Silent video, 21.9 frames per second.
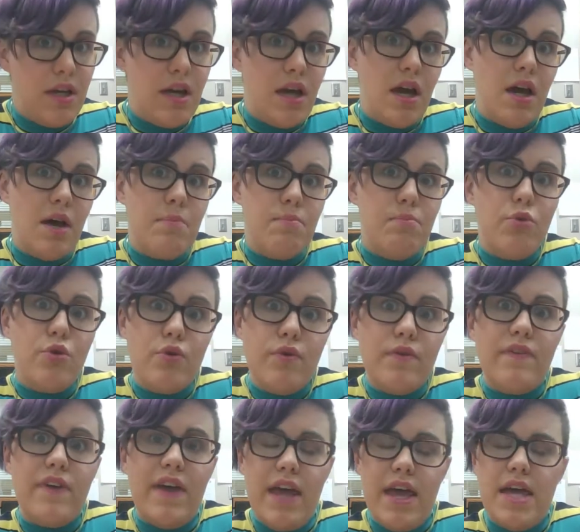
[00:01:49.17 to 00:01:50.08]

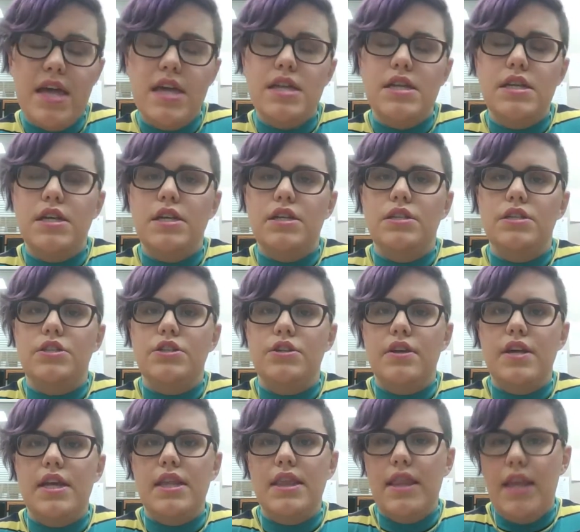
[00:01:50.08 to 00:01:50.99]
move in
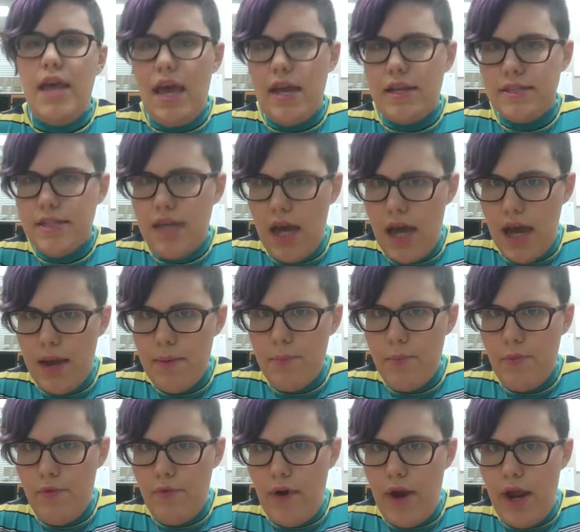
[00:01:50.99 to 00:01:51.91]
during that time
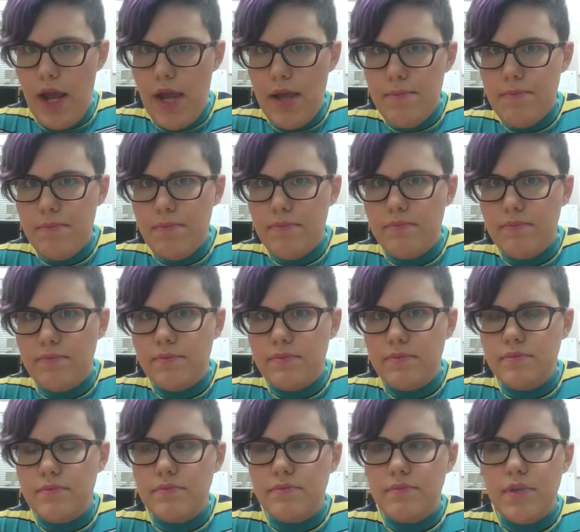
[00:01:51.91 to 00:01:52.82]
frame,
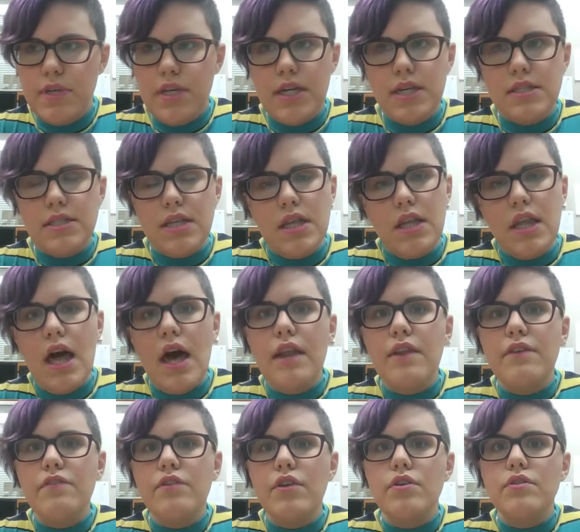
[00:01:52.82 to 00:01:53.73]
because a lot
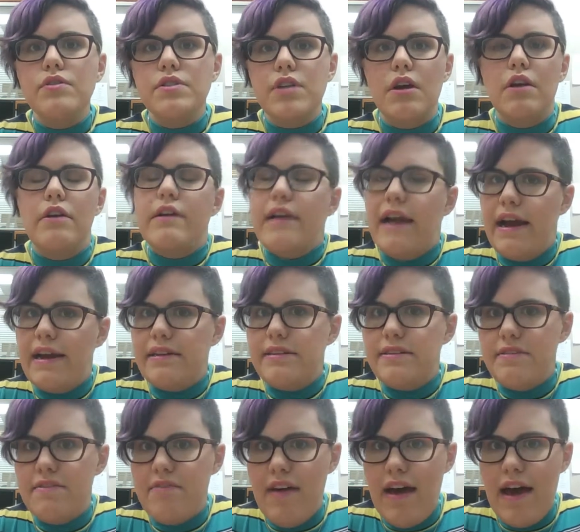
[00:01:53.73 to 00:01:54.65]
of those are 9
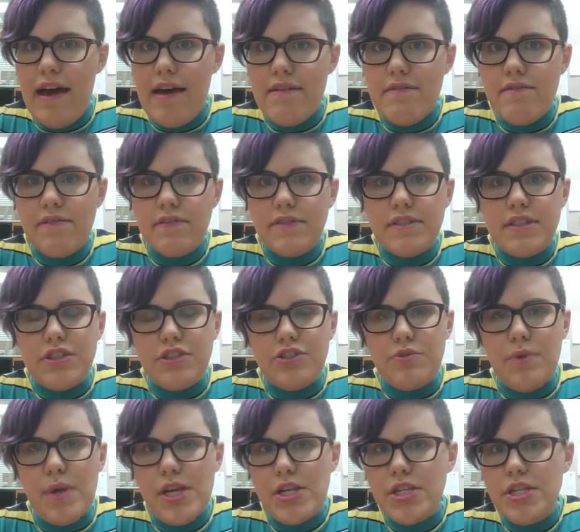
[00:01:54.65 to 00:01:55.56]
to 5
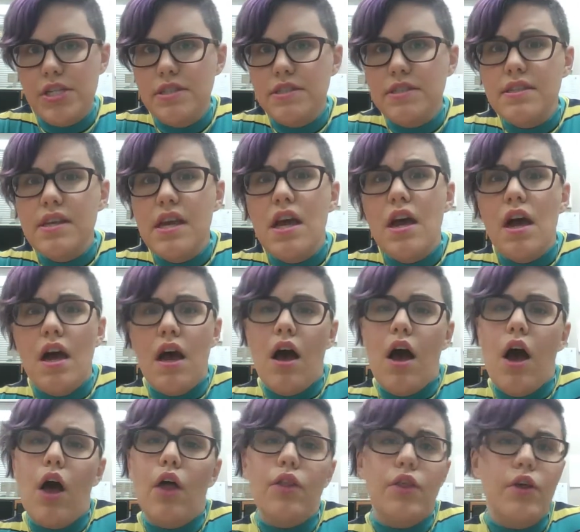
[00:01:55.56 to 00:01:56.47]
situations.
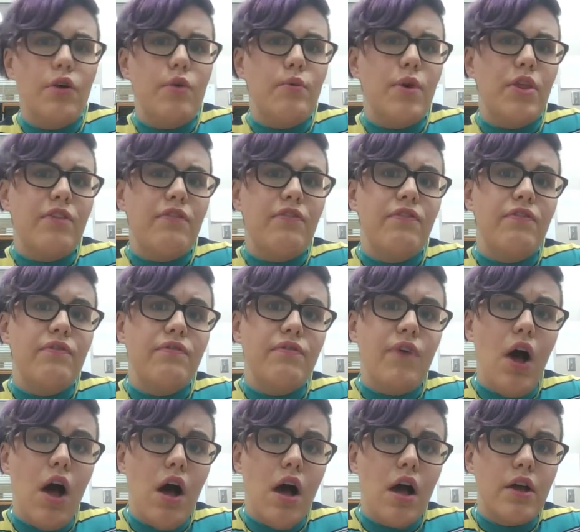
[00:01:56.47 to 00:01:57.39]
Although with
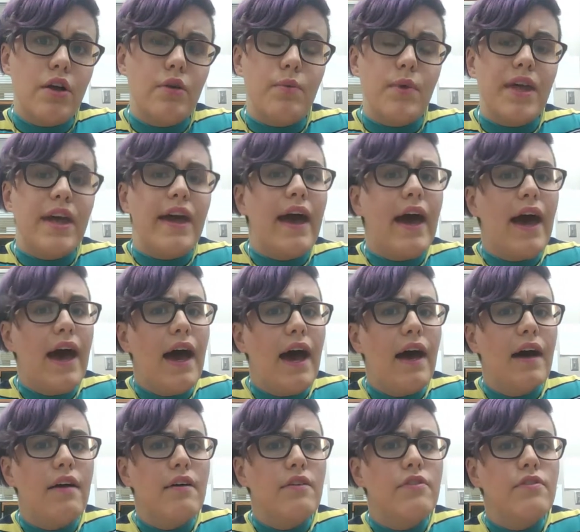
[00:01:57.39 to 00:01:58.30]
fog, we
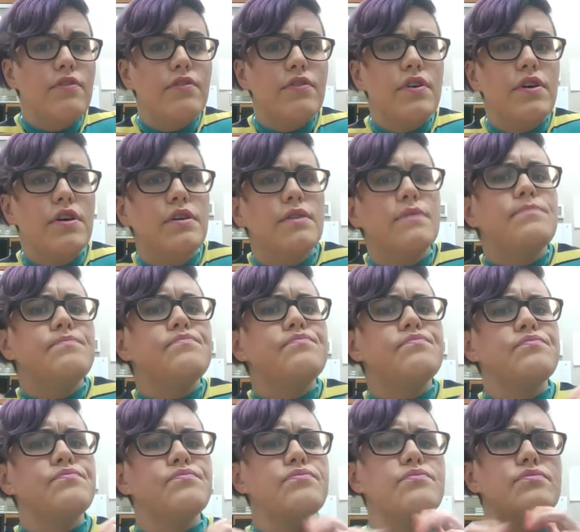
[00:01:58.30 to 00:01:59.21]
have
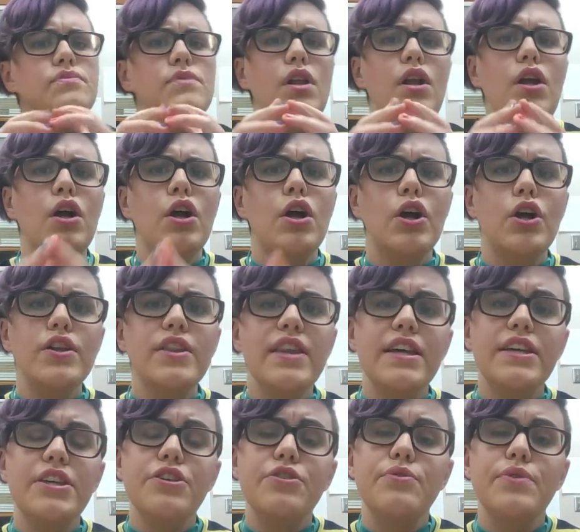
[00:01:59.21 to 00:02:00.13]
heard
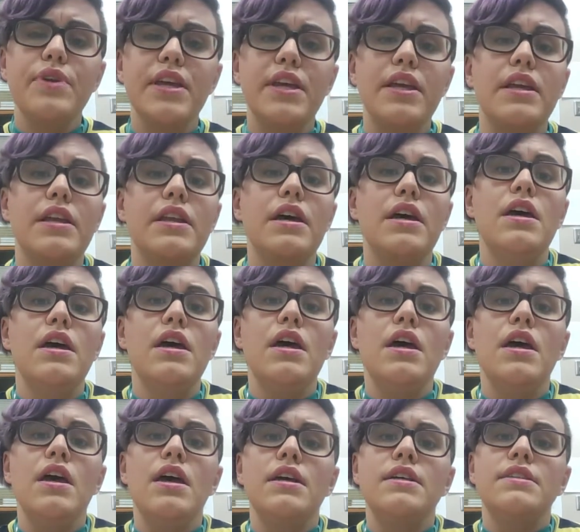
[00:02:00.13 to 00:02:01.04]
that you can
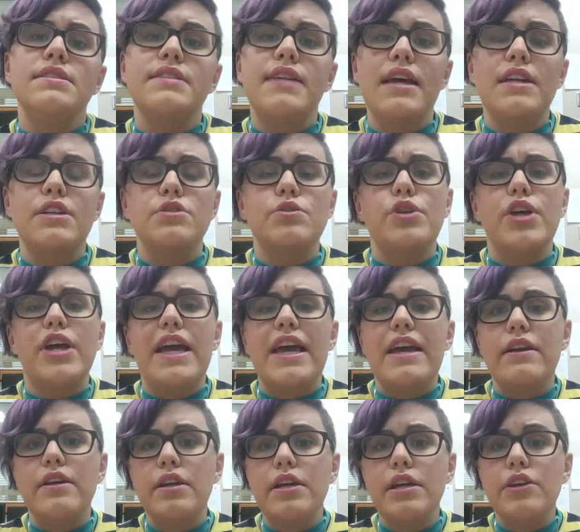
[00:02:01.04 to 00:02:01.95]
schedule a
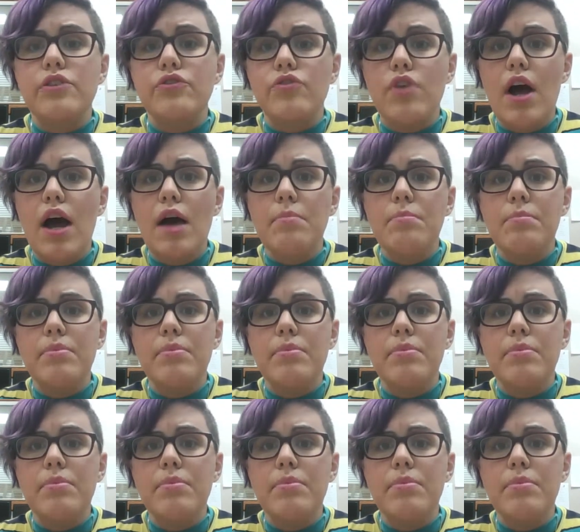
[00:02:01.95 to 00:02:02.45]
key drop